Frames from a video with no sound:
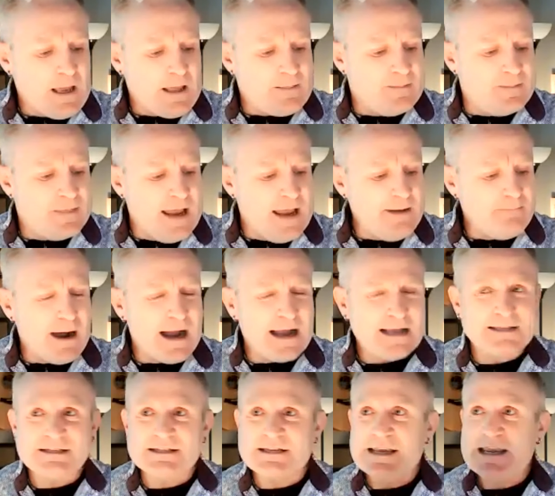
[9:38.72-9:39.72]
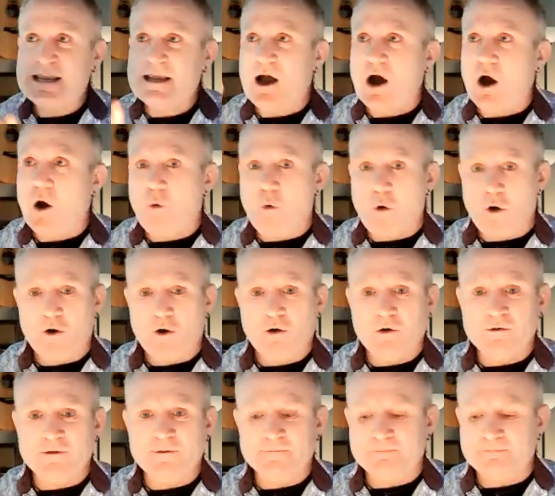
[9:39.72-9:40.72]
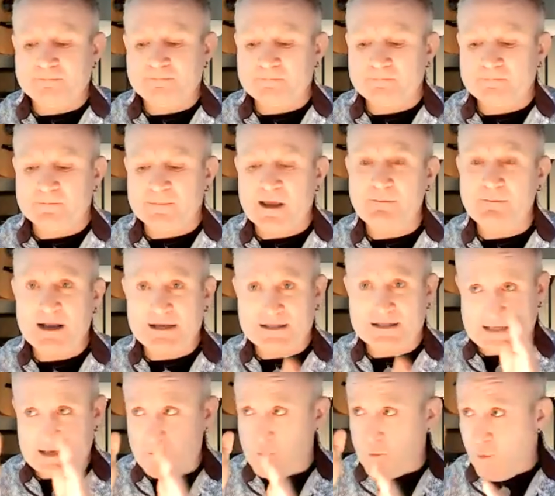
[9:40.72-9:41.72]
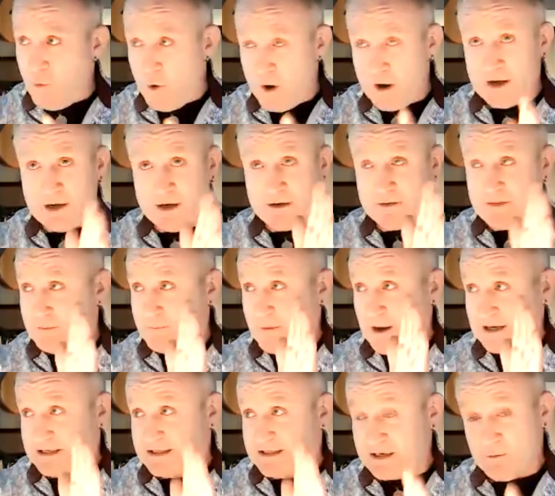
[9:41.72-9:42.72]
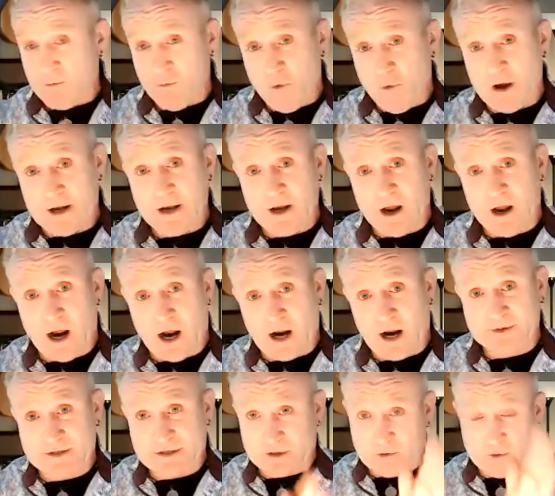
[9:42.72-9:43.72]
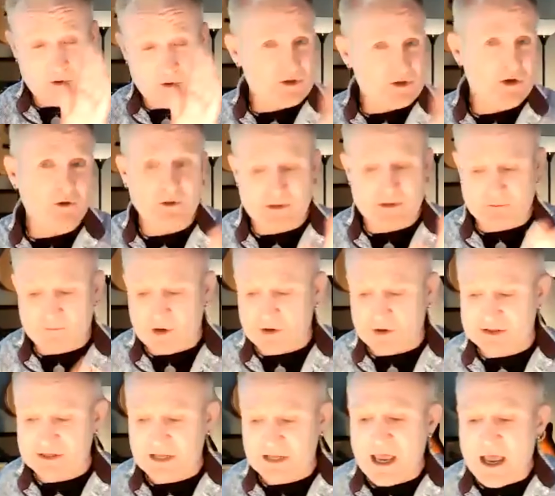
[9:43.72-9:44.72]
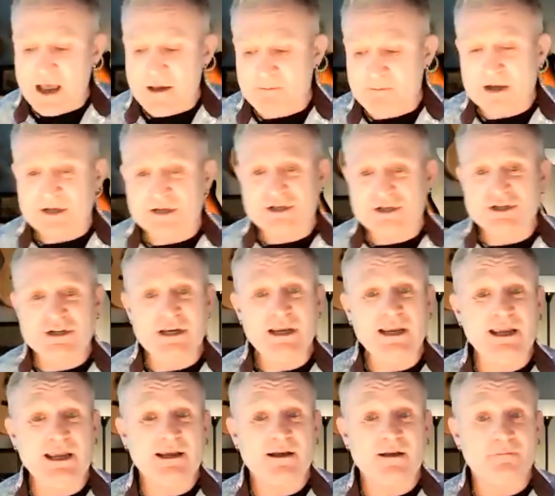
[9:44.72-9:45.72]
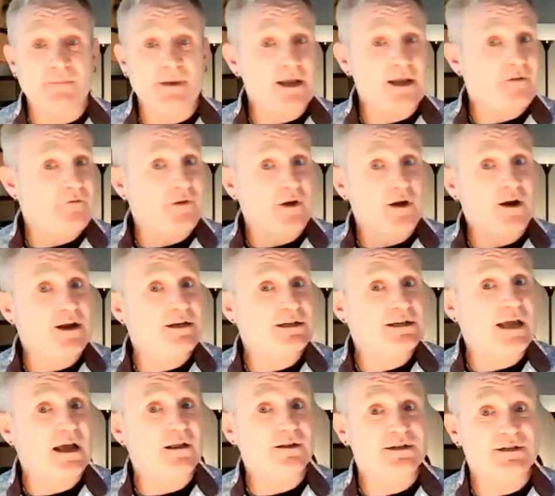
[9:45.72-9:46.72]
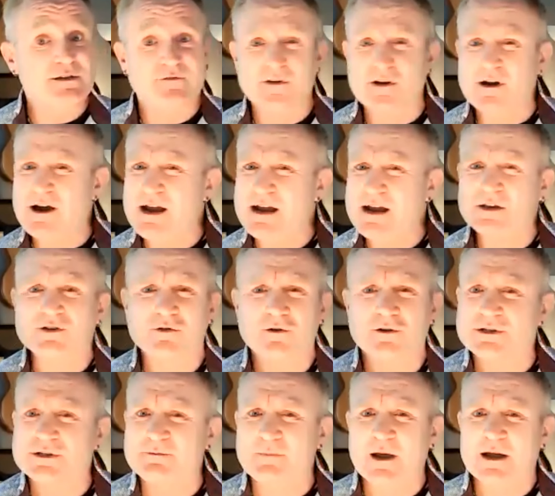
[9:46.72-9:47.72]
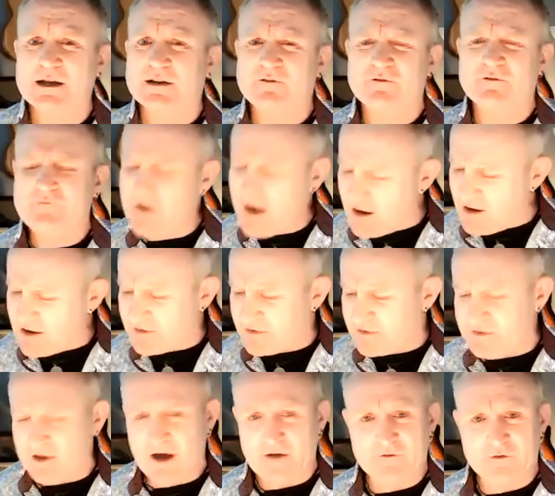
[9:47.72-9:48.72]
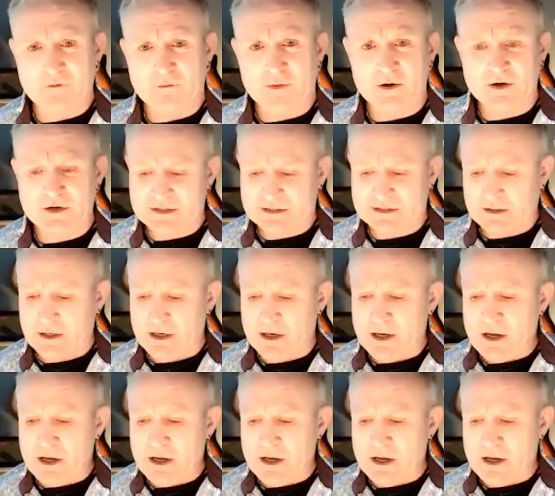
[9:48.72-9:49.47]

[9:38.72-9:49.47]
they might see a world. They might see one option or two at the most. But she, being a very intelligent, very introspective, very thoughtful person,